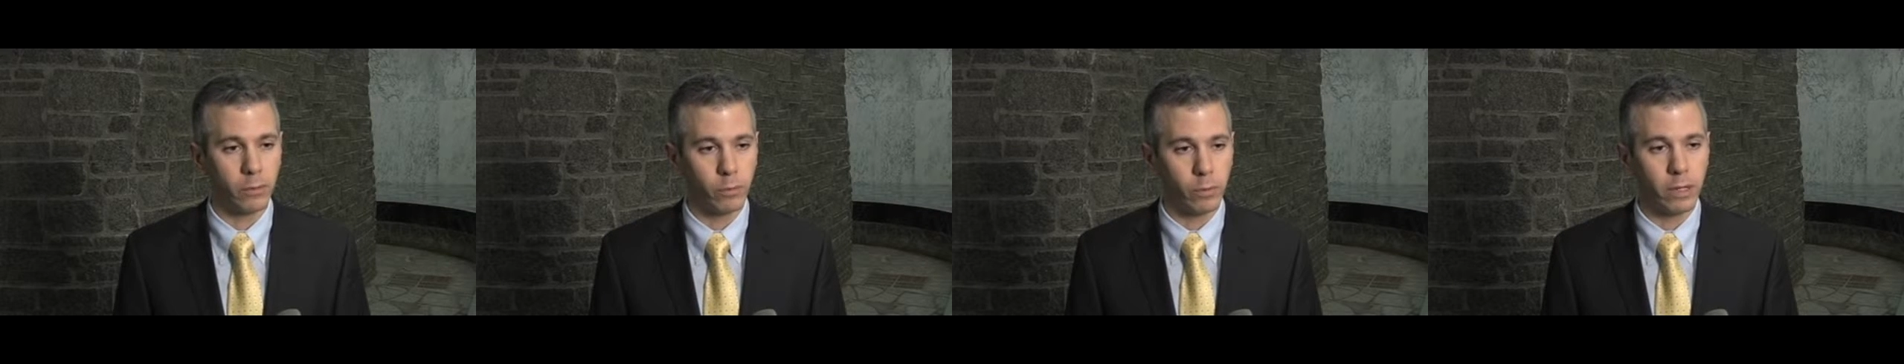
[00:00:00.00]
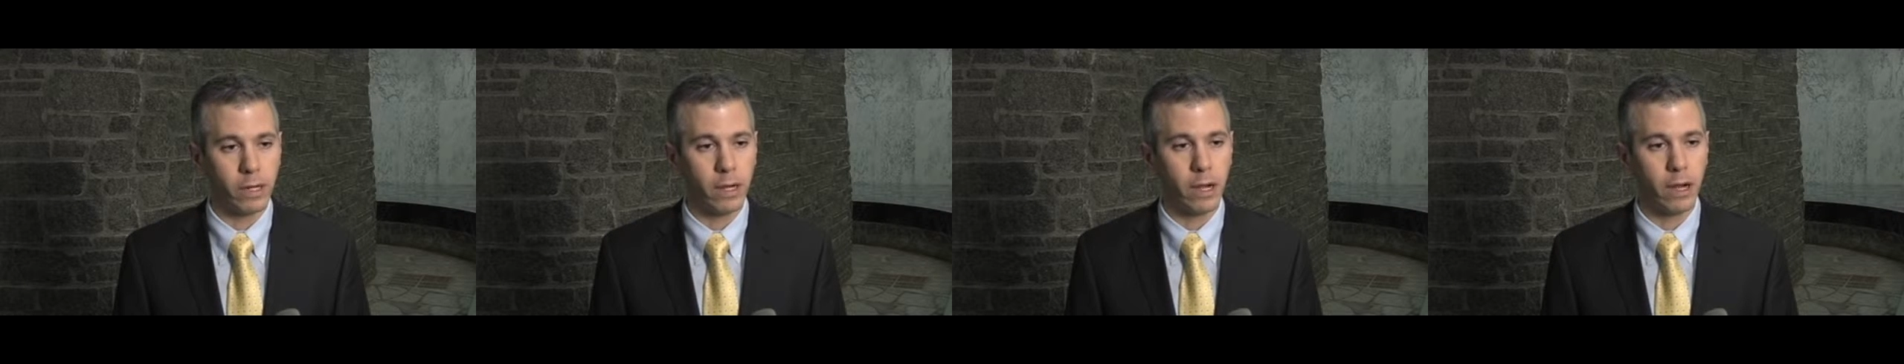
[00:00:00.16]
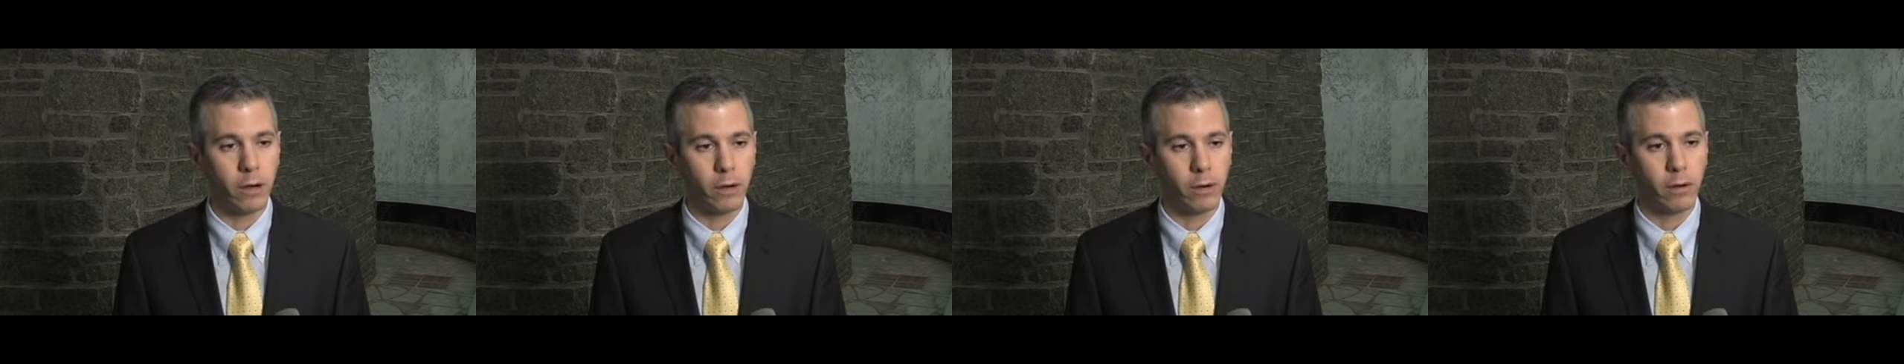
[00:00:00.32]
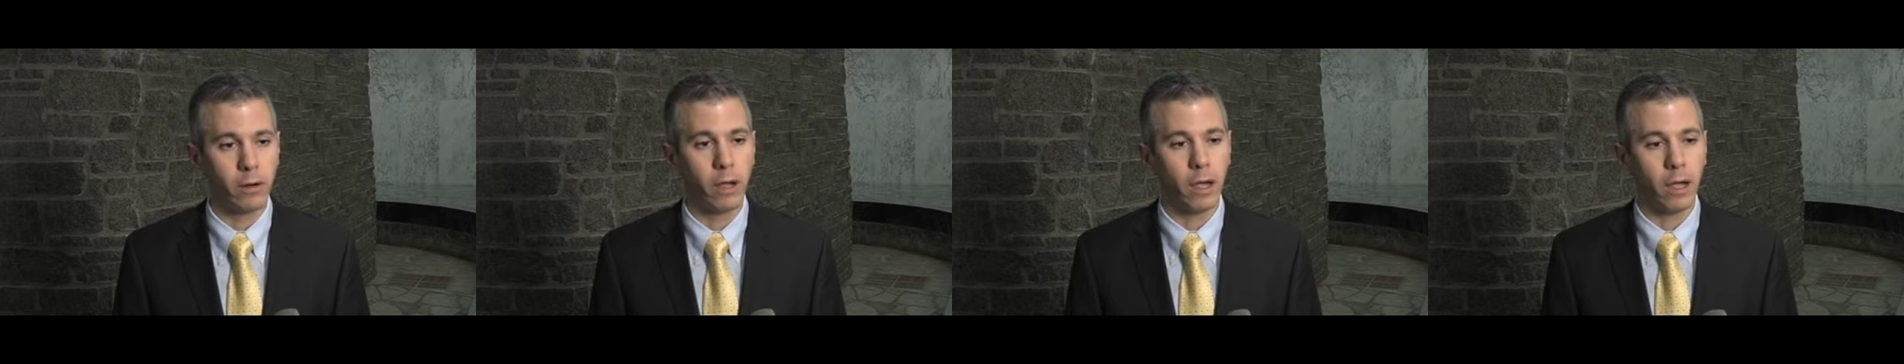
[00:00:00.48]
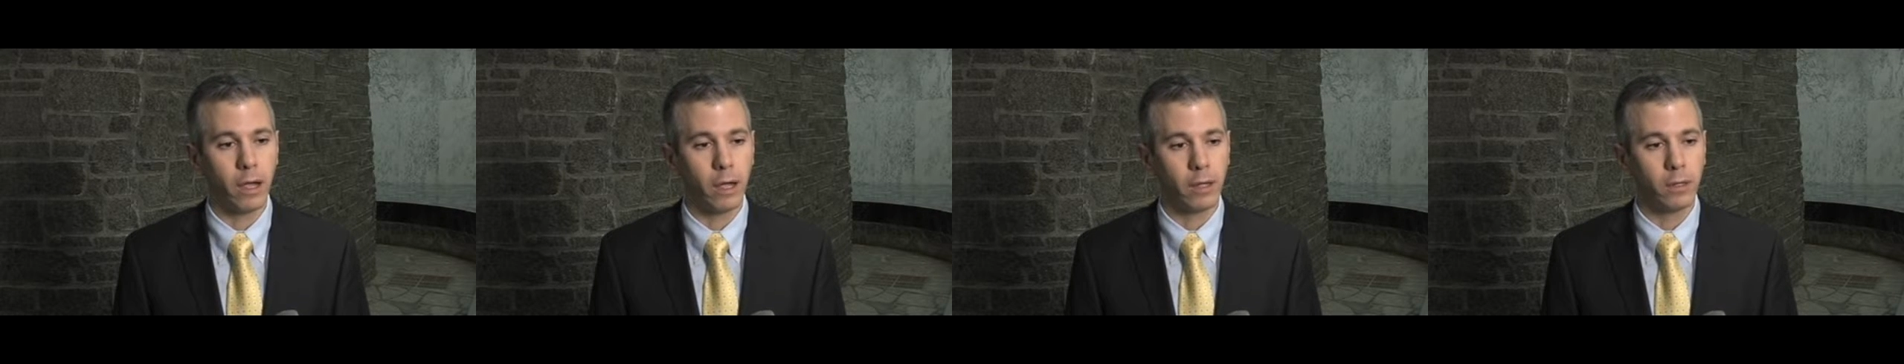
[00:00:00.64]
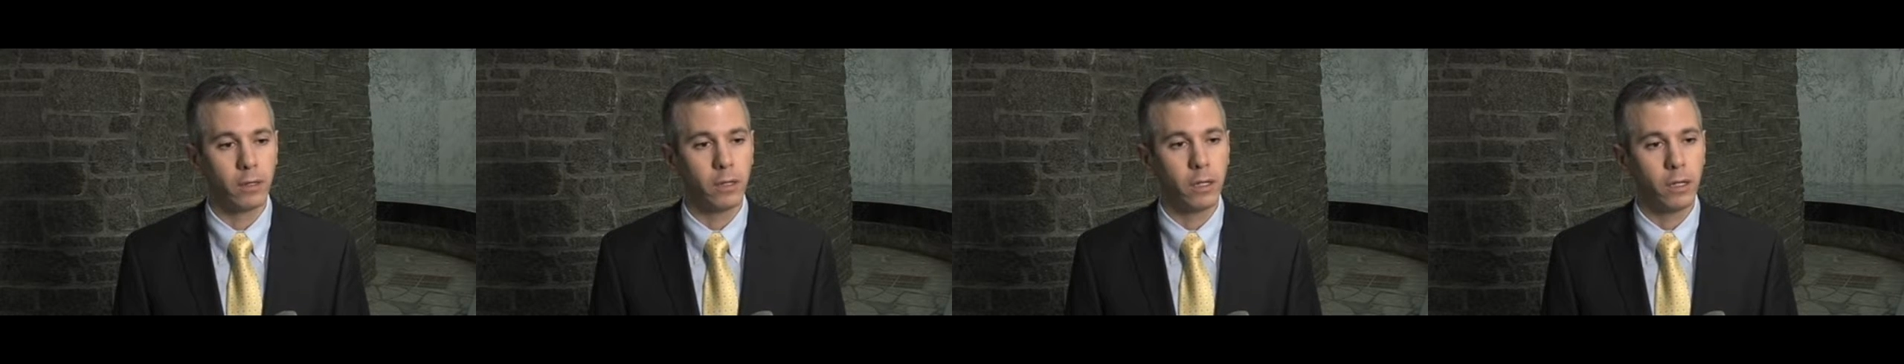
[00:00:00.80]
We are
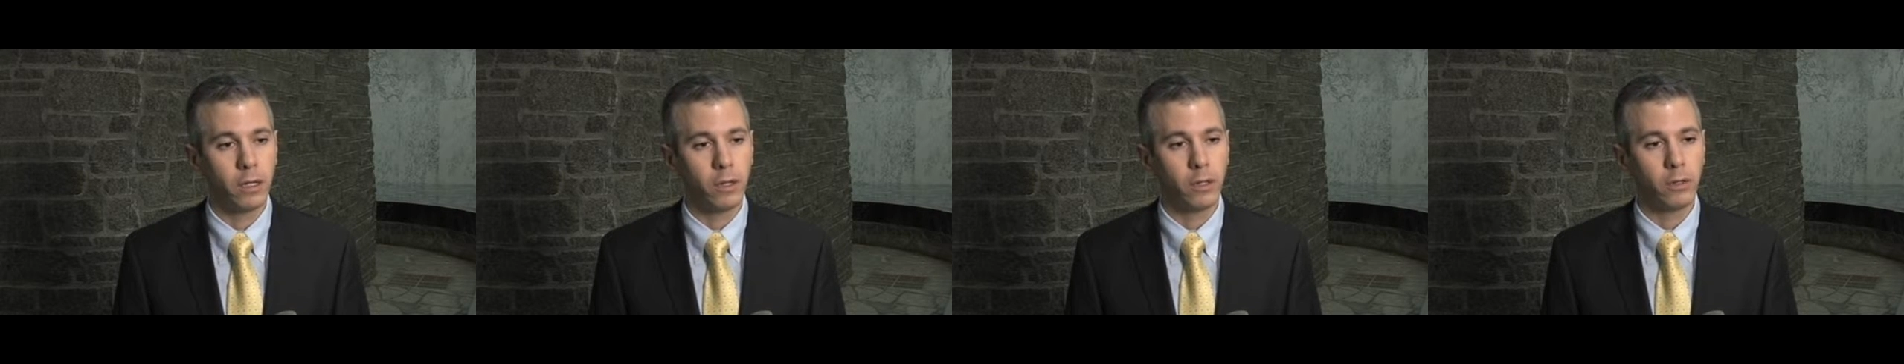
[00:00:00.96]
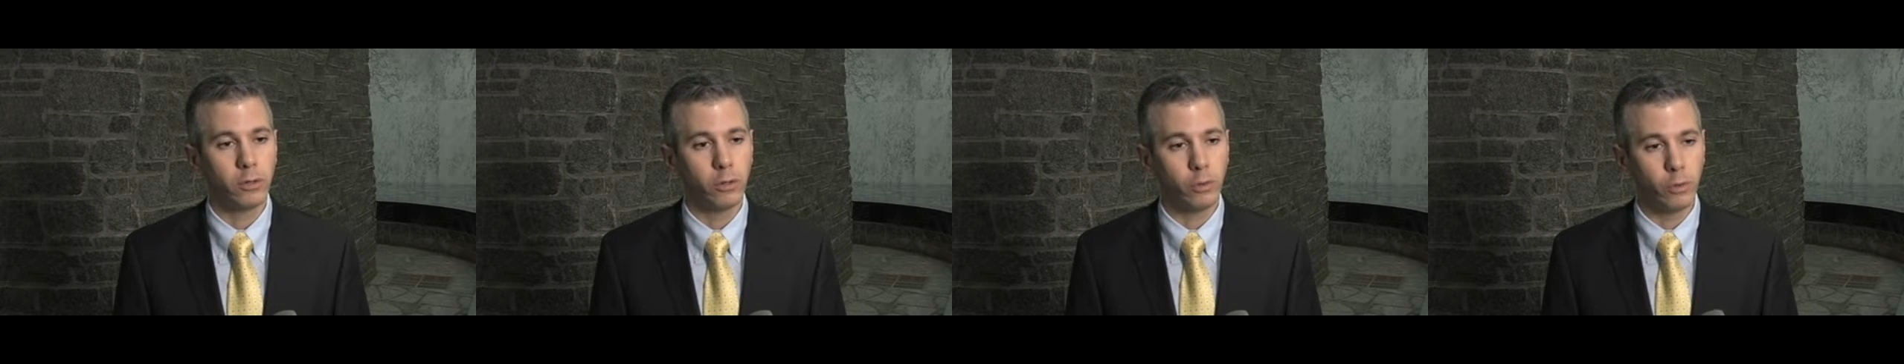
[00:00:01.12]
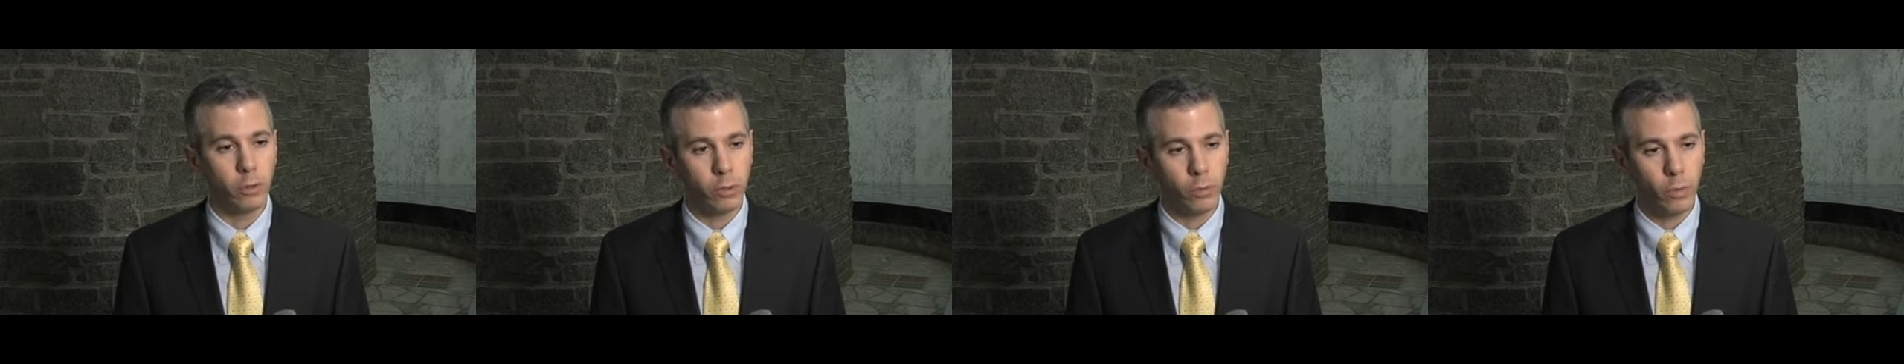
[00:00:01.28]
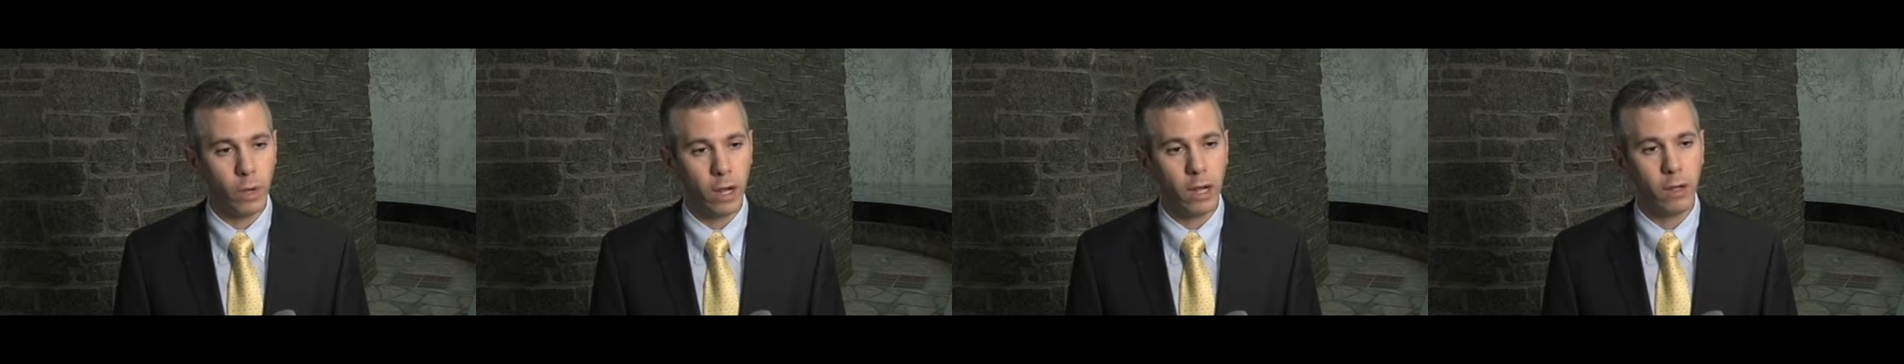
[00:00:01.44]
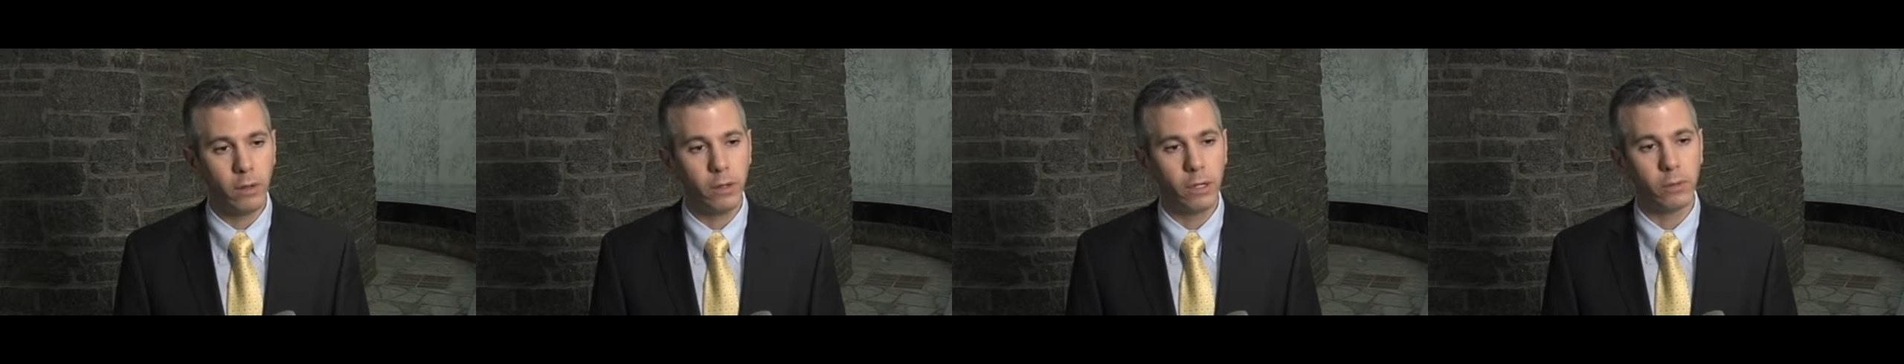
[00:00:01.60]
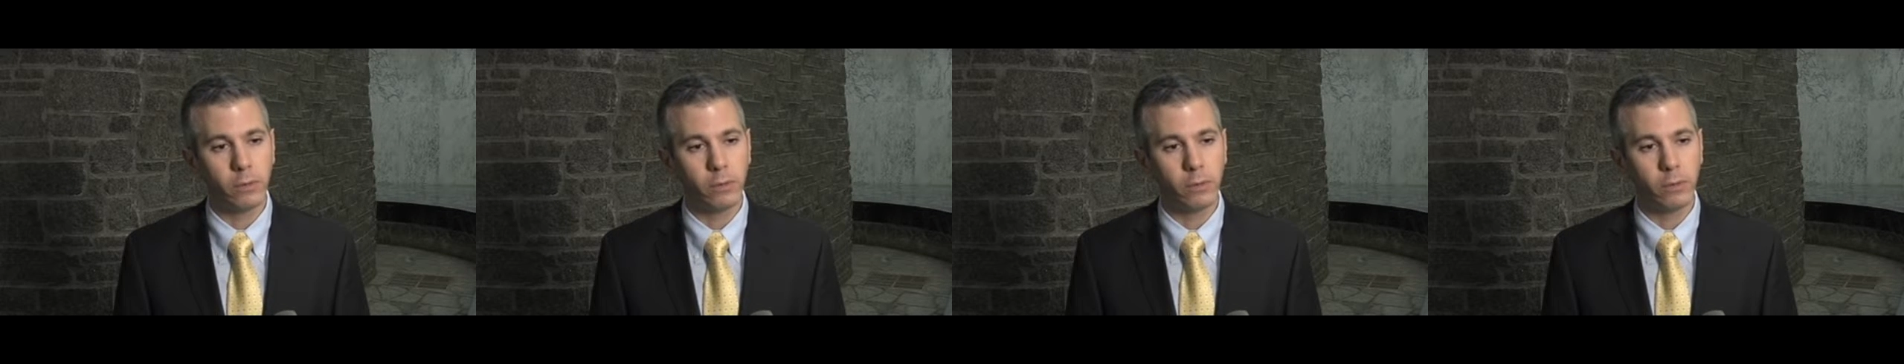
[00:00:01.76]
uh, doing well,